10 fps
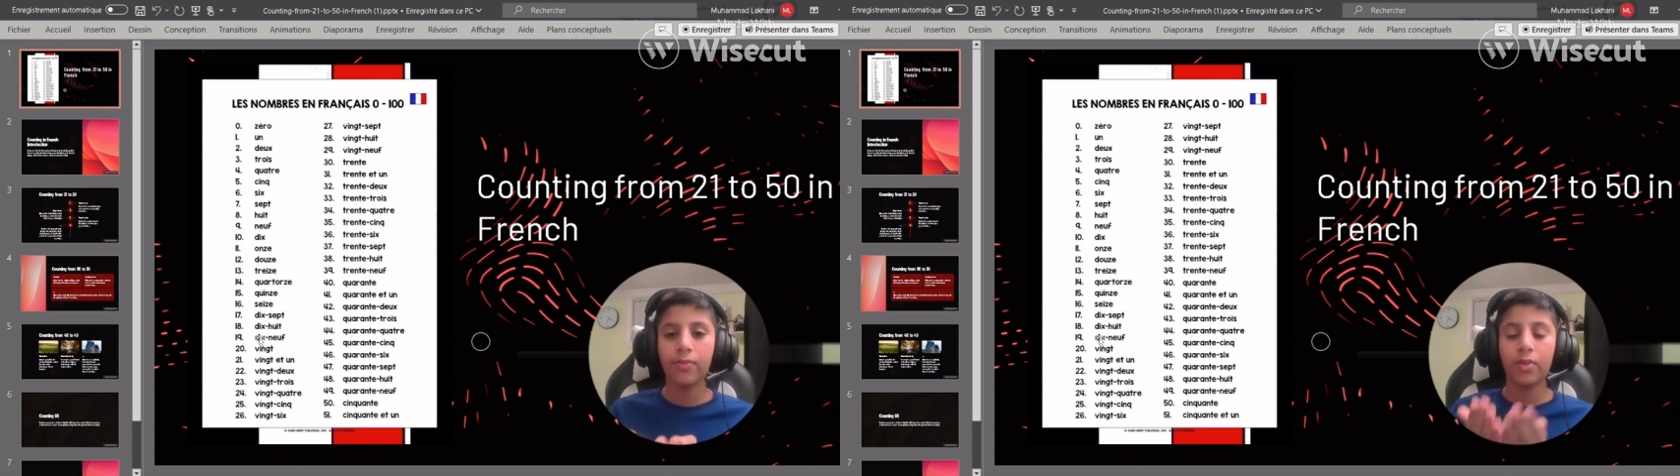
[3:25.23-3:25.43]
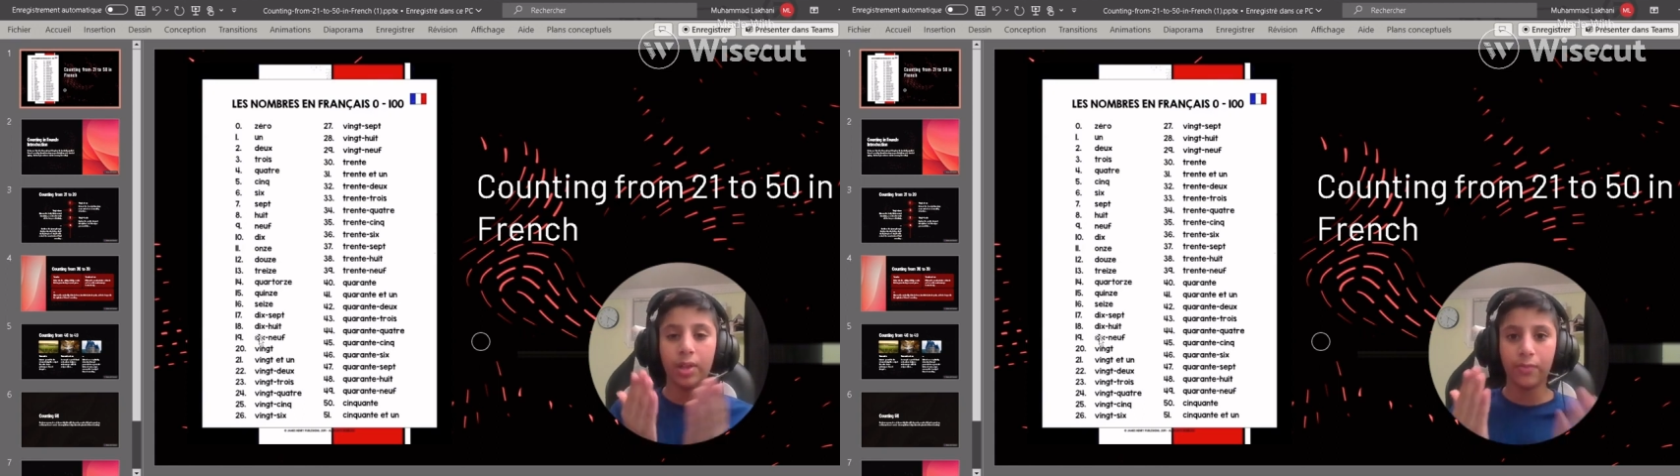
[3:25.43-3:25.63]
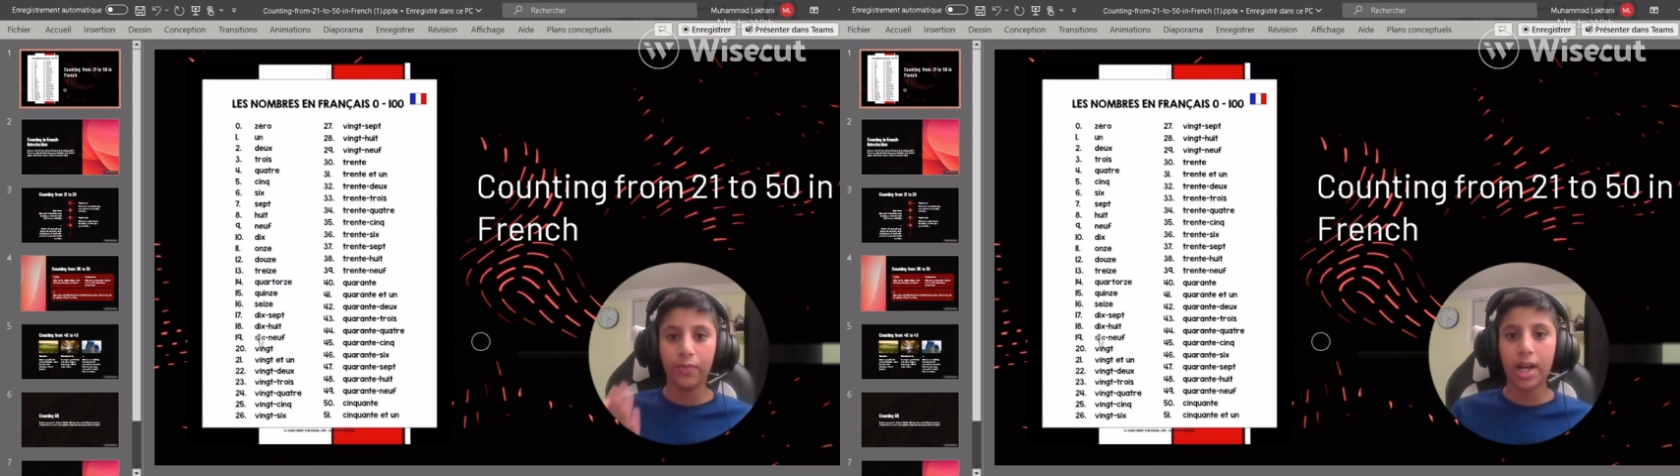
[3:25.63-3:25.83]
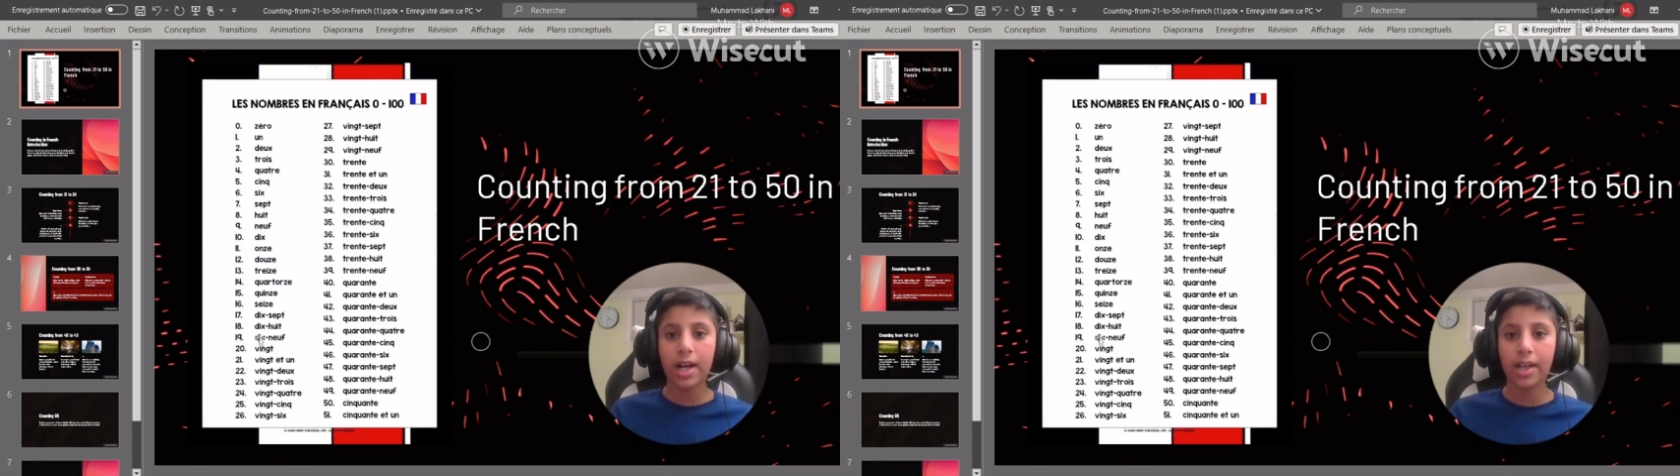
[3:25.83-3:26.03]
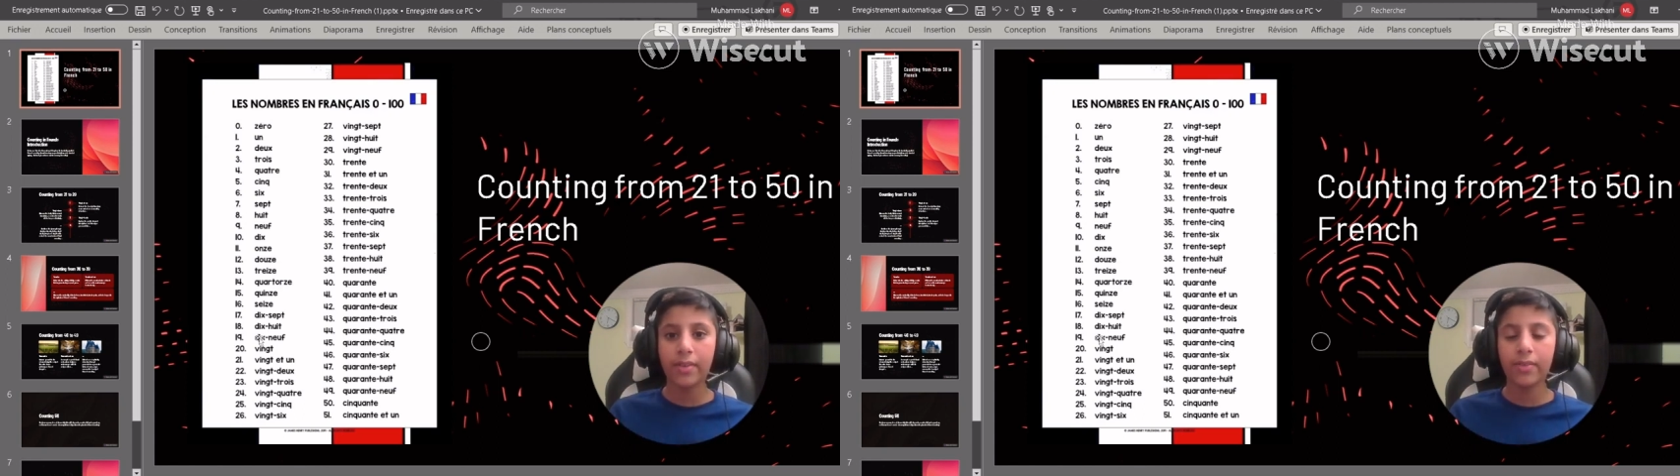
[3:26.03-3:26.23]

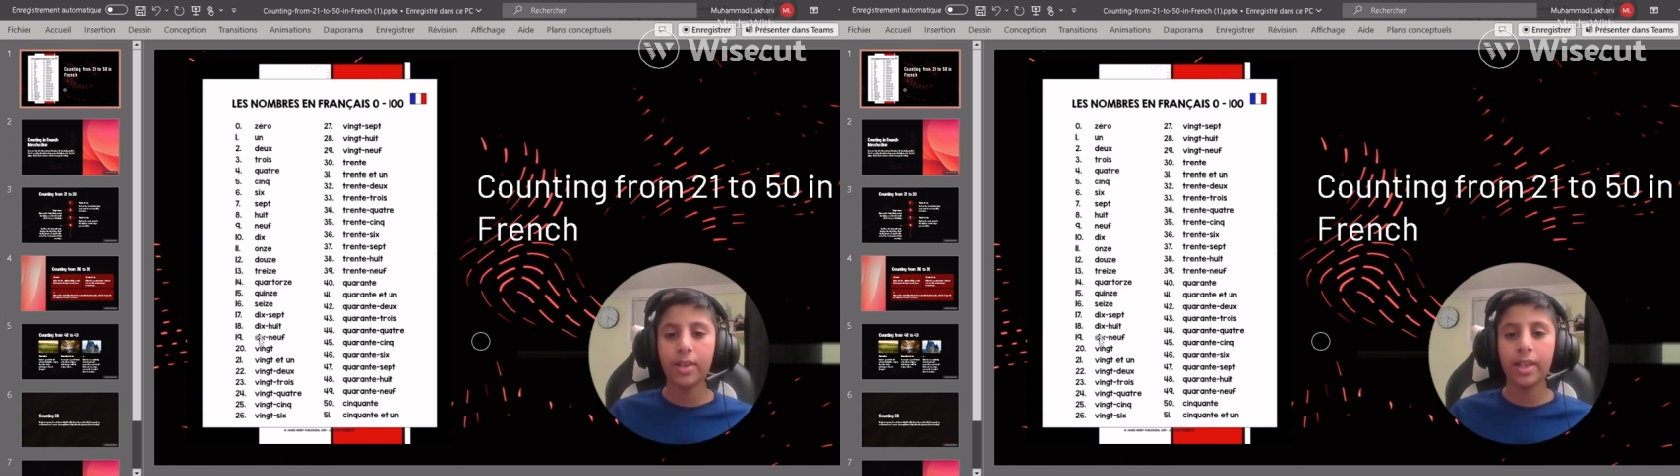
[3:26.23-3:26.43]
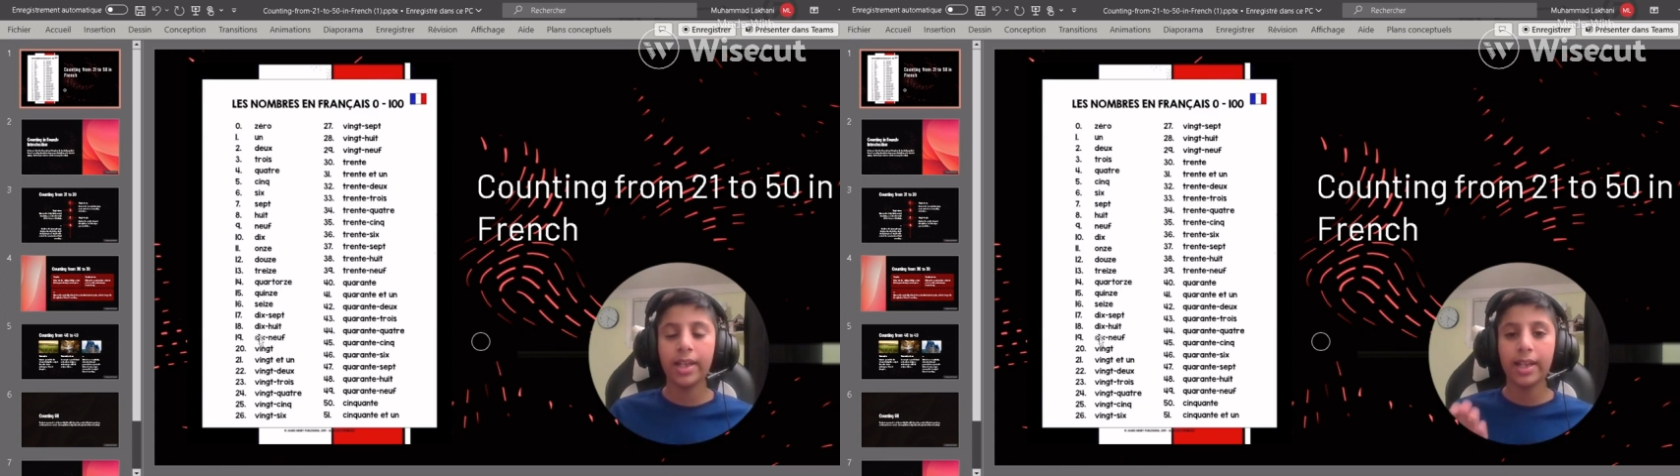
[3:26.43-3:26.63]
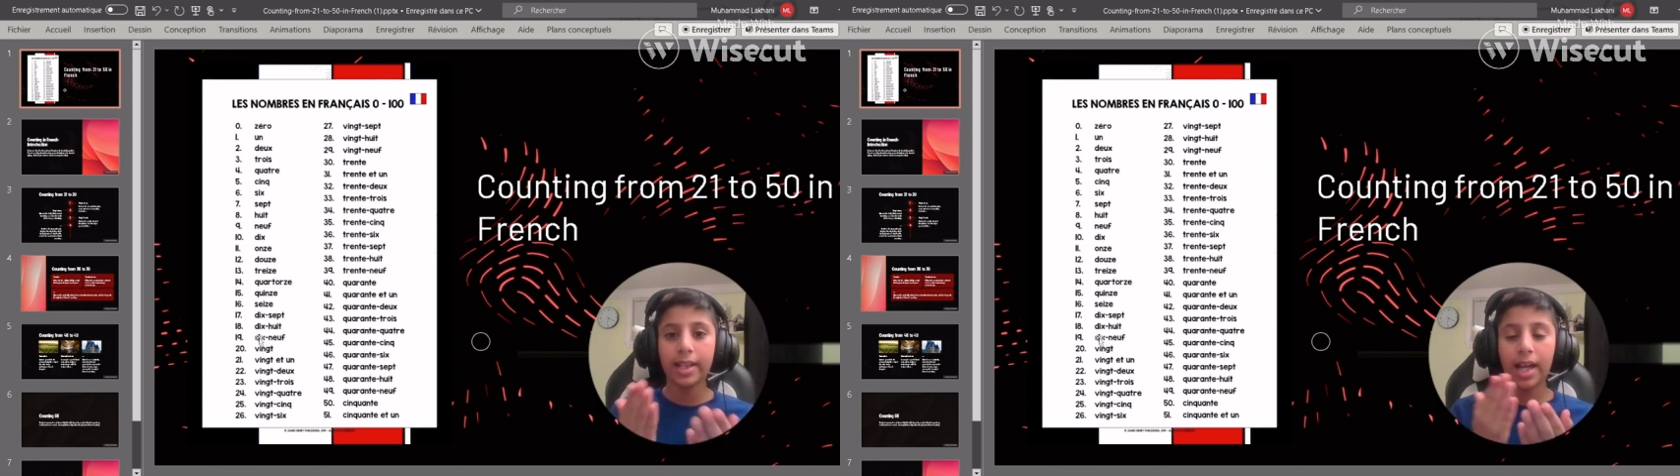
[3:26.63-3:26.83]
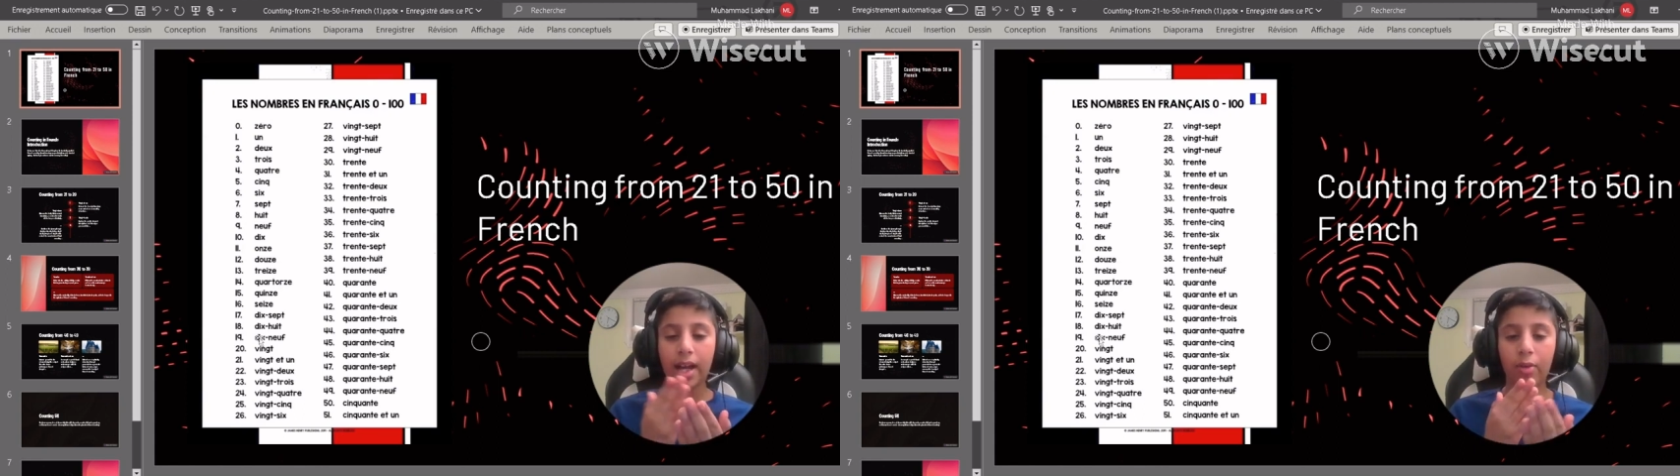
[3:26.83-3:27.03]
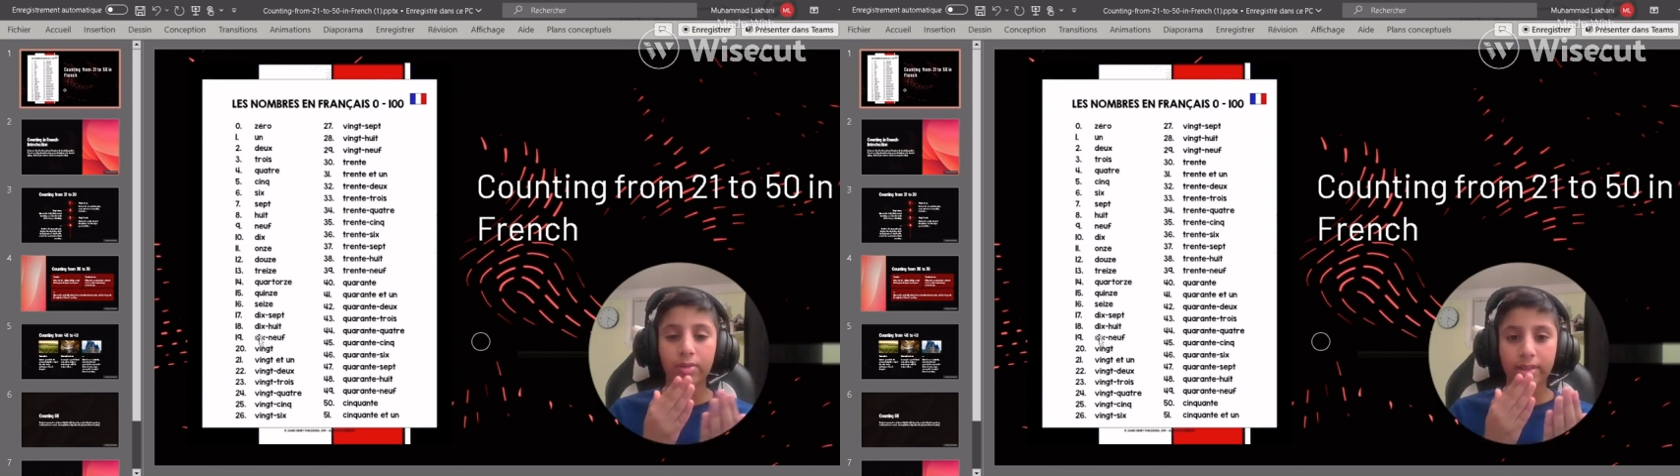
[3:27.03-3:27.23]
45.
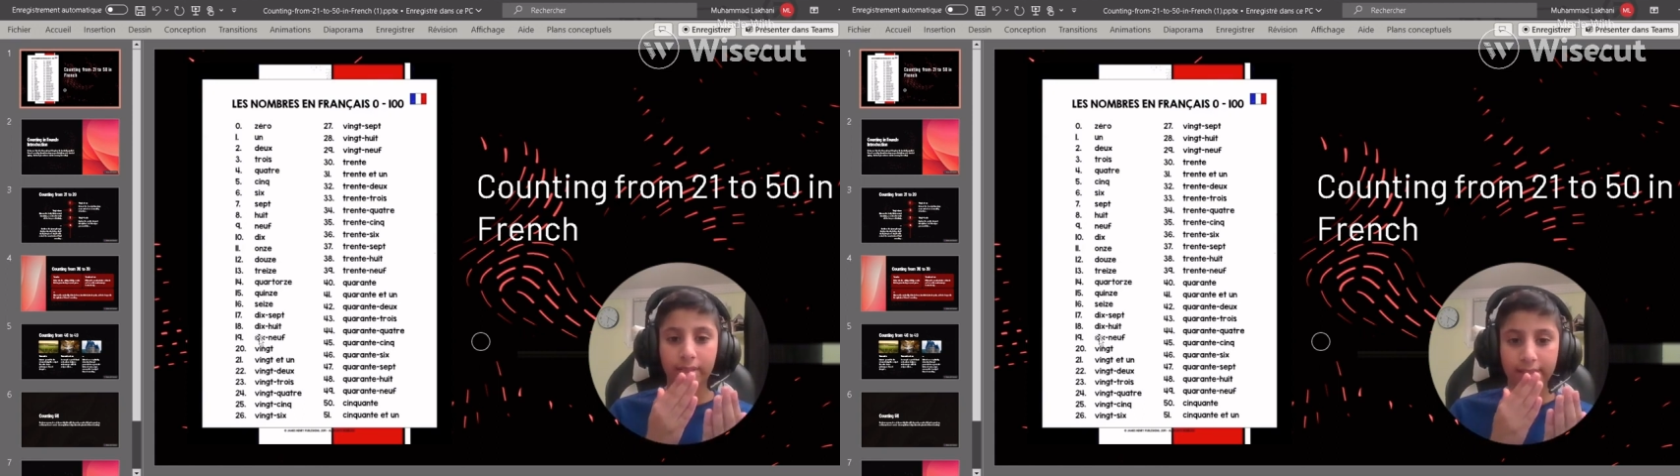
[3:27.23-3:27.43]
40